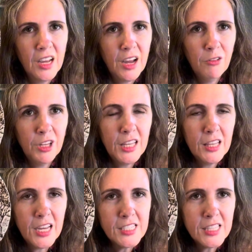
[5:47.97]
I really
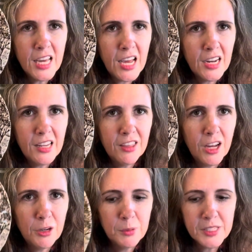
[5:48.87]
liked that. I
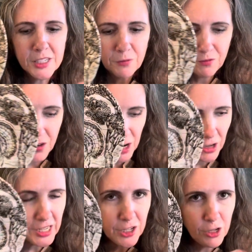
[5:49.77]
thought it was
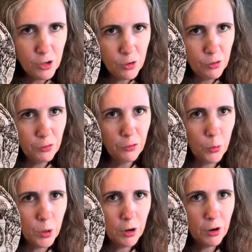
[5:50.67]
very cute
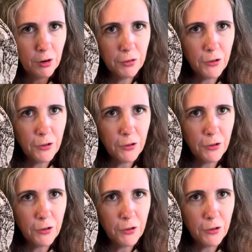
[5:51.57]
for